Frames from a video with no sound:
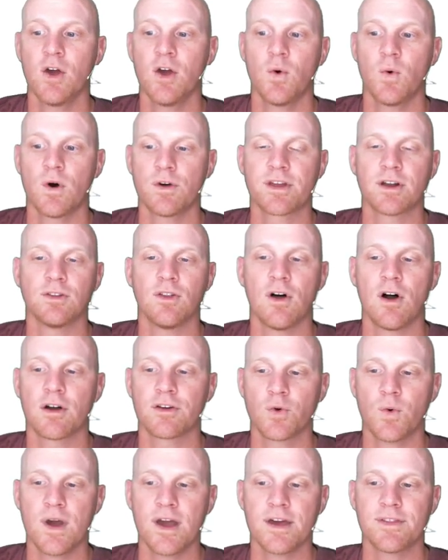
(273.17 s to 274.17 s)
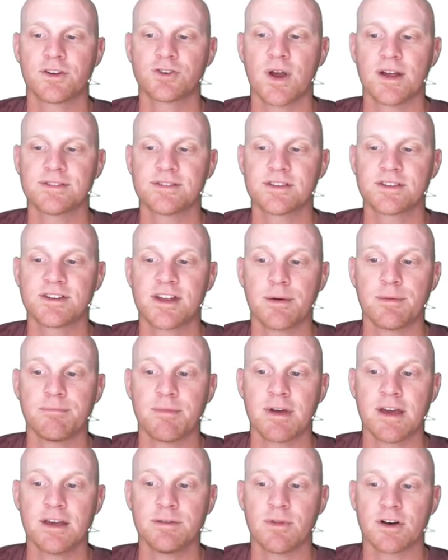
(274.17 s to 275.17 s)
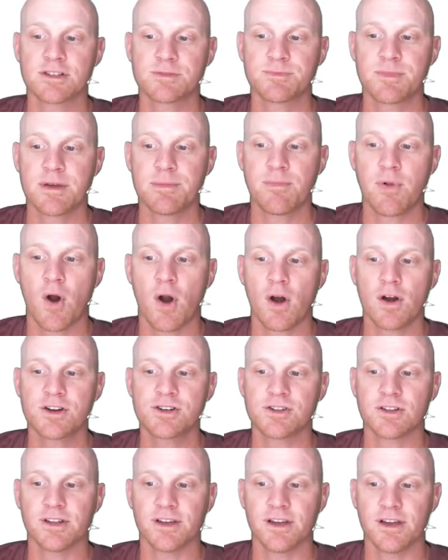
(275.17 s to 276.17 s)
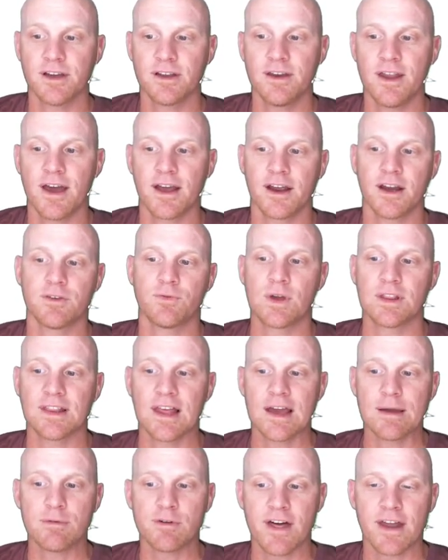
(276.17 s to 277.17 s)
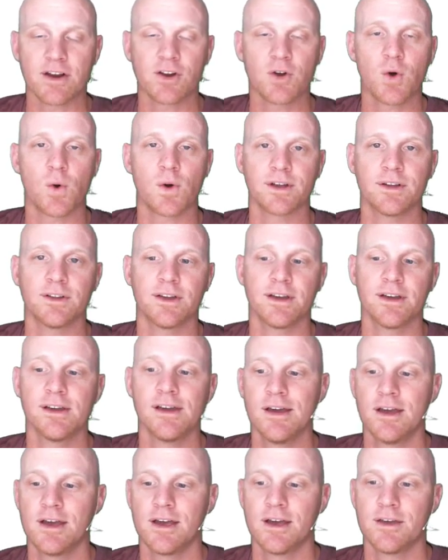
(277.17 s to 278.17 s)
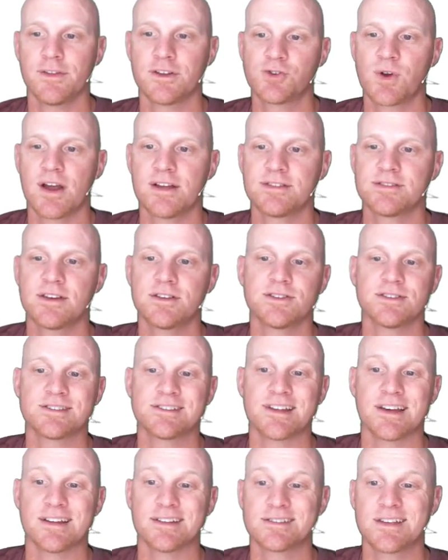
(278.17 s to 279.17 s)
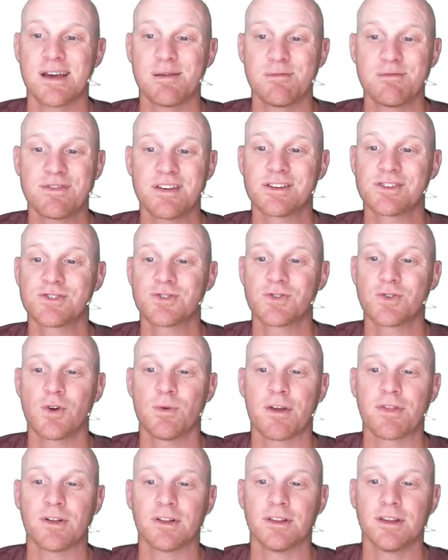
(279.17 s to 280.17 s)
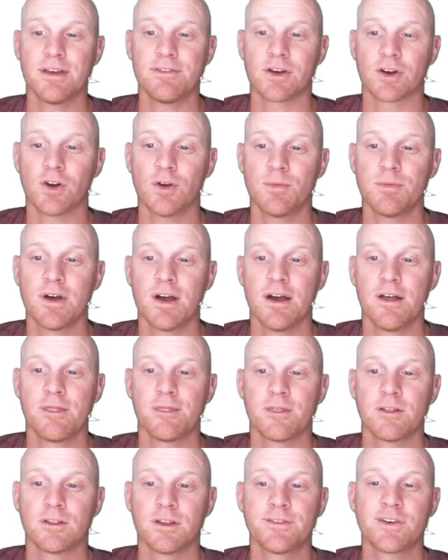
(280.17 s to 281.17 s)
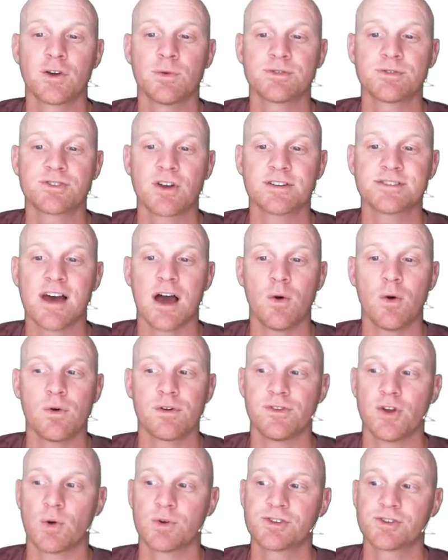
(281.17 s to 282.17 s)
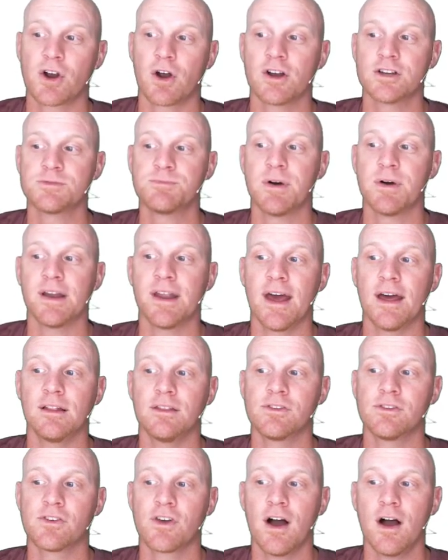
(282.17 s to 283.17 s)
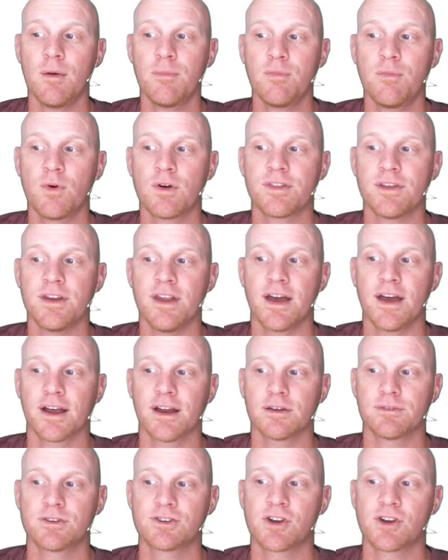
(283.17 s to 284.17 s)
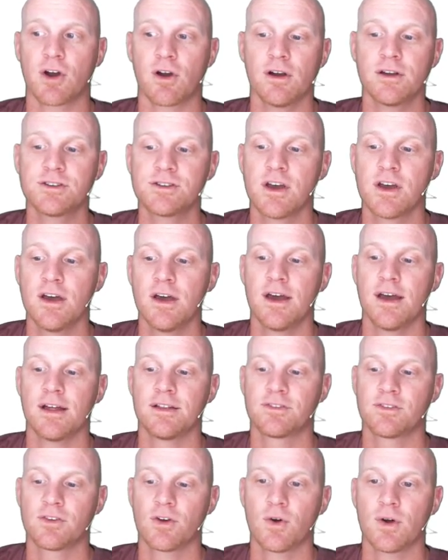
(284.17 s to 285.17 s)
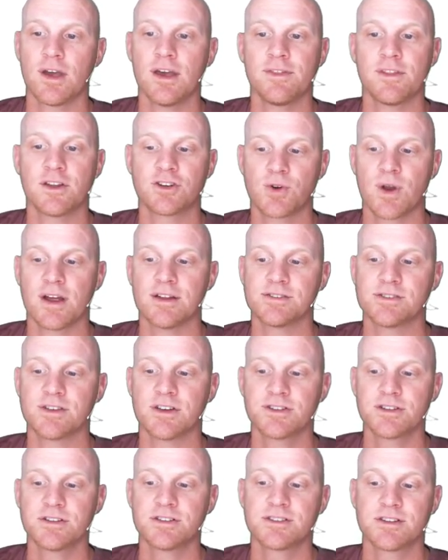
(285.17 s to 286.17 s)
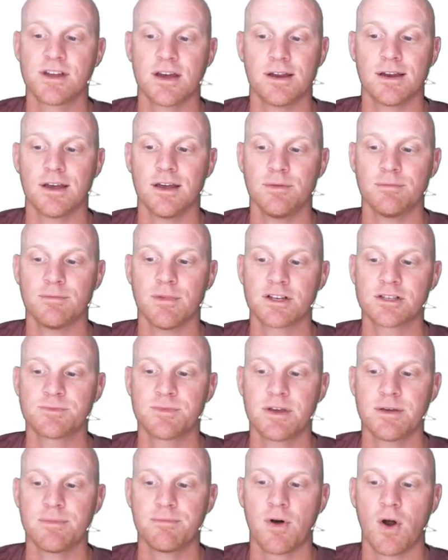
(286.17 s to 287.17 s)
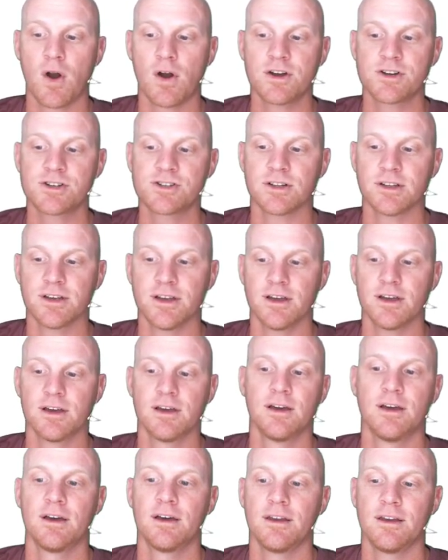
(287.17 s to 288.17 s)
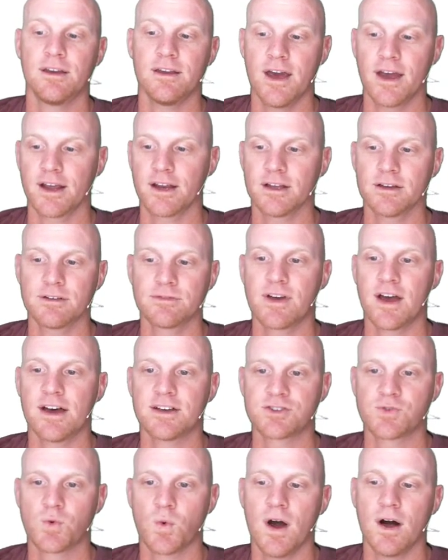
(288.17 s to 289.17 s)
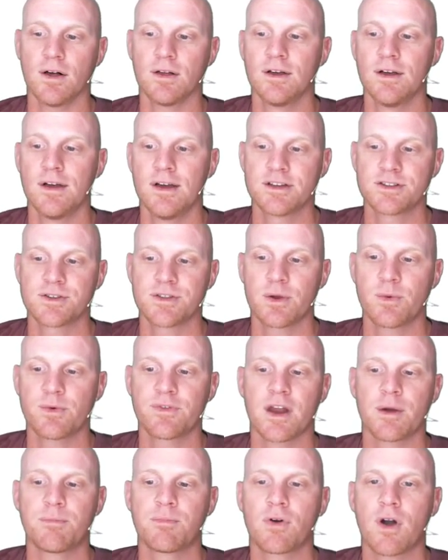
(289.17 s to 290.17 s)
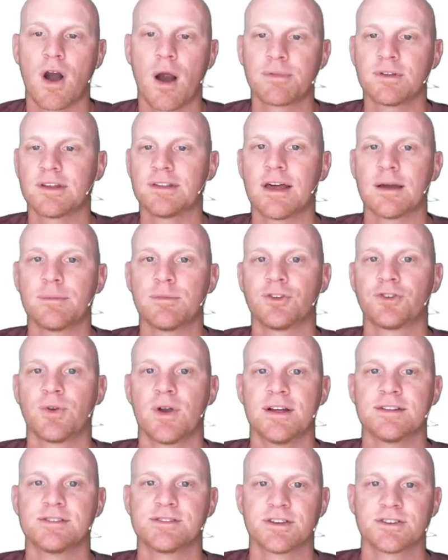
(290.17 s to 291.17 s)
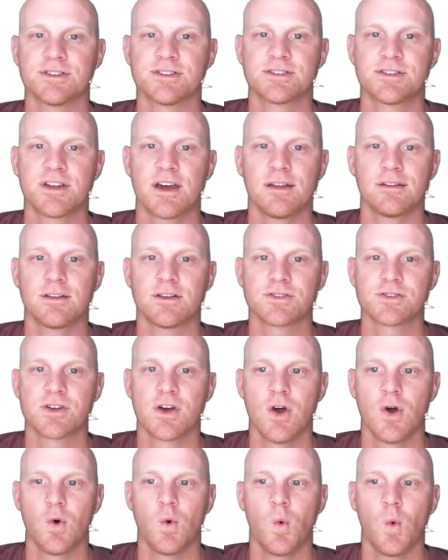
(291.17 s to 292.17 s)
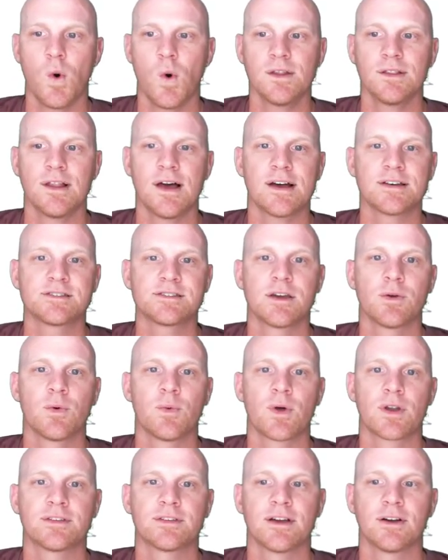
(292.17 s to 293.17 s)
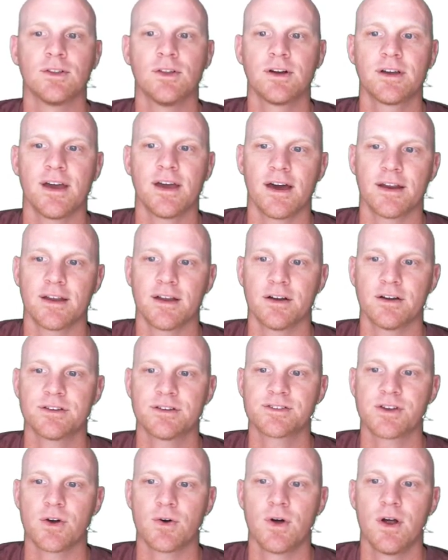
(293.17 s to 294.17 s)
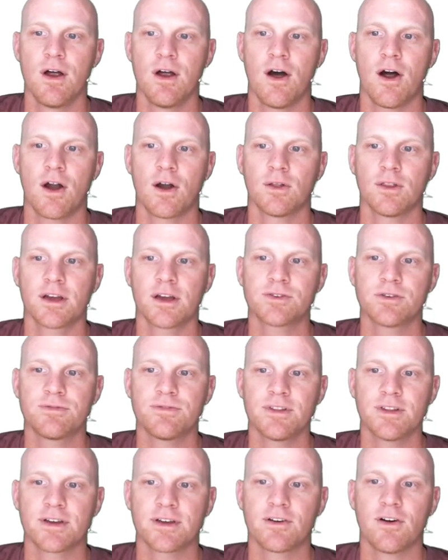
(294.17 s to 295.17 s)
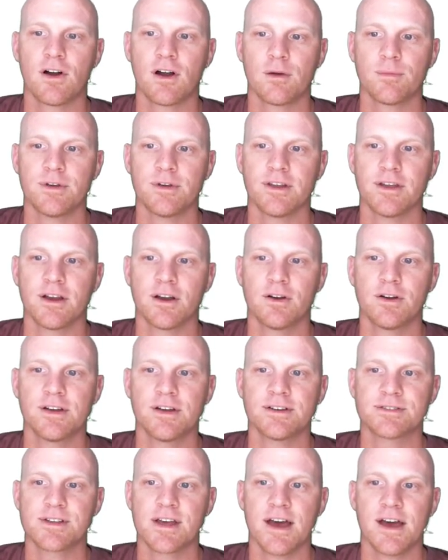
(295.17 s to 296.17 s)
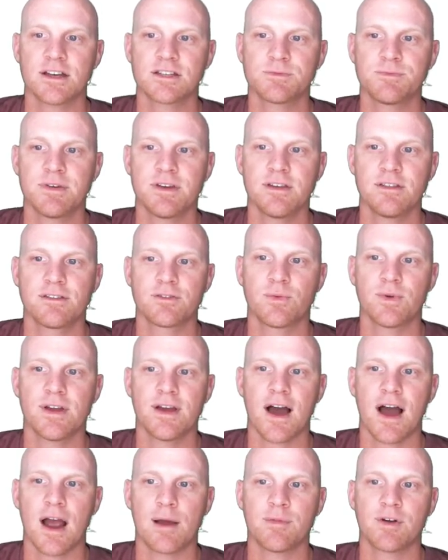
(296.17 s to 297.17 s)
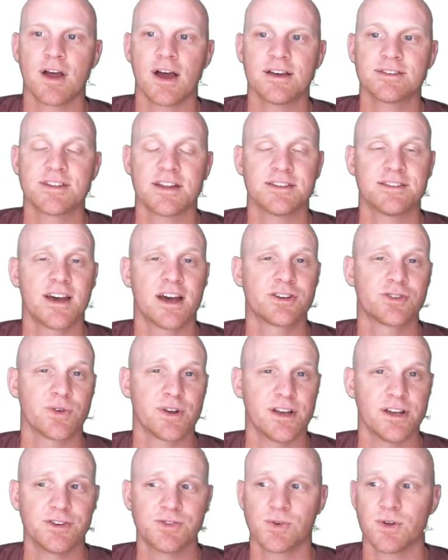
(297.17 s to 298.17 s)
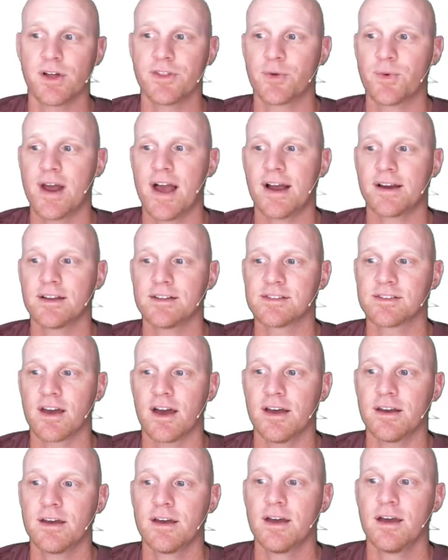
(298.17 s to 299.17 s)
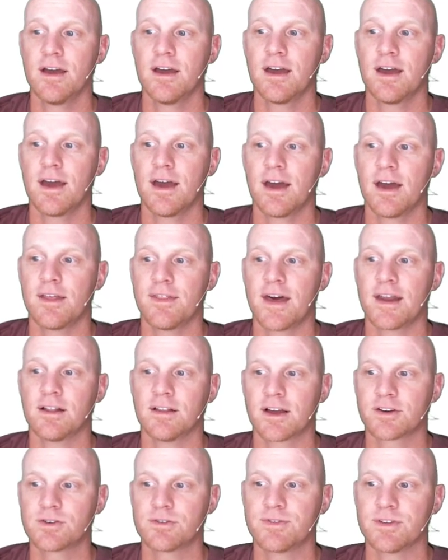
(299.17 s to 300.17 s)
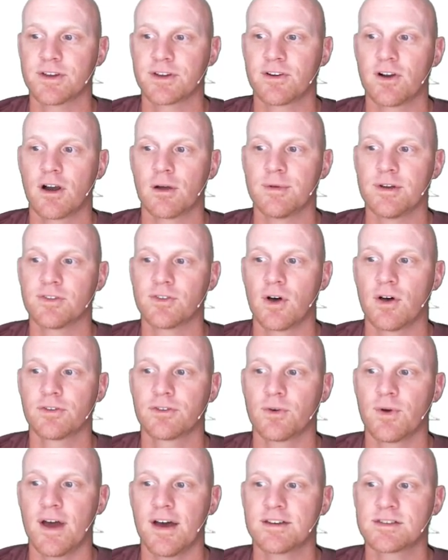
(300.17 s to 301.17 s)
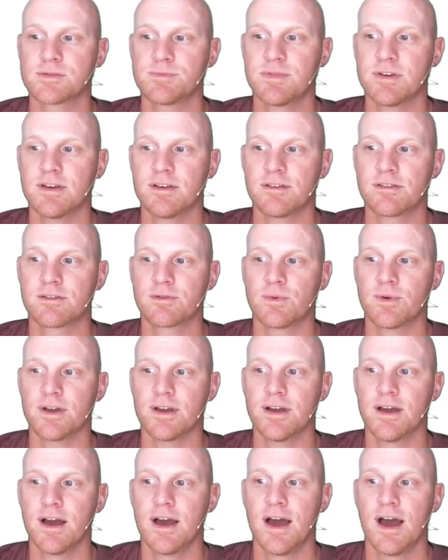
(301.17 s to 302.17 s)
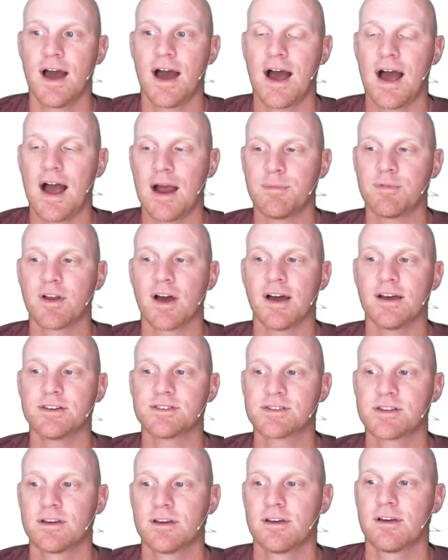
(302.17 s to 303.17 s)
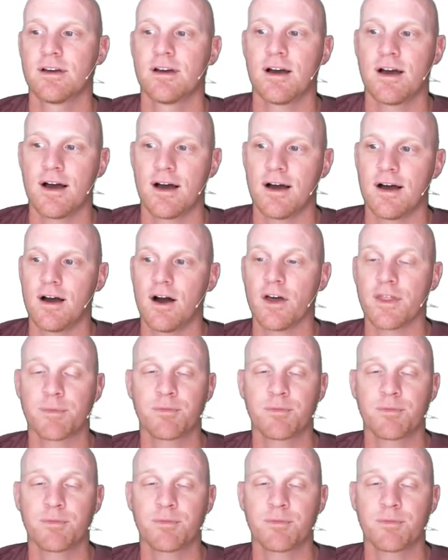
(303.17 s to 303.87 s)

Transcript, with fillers: Well, then along the way in the transition state, it must be partially negative. We label that accordingly in the transition state. Same thing's true about the leaving group. The leaving group starts out with no charge, but ends up with a negative charge, and so in the transition state it must be partially negative as well. So there we've got a properly labeled transition state, and there's one last thing we want to take a look at here. So our electrophilic carbon here is S P three hybridized and tetrahedral on the reactant side, and that electrophilic carbon is also S P three hybridized Uh, on the